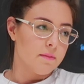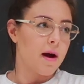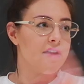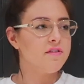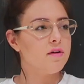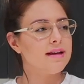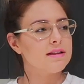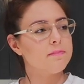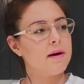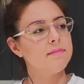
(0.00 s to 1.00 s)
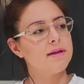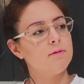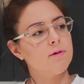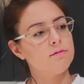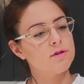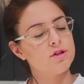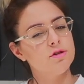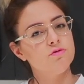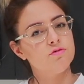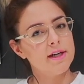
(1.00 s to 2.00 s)
But I feel like the pumpkin one was
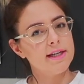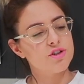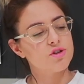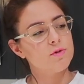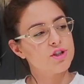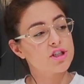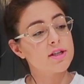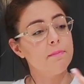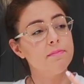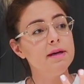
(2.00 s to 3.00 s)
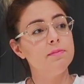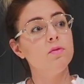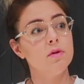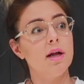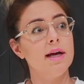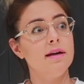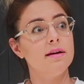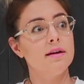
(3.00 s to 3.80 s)
too rich, which some people like.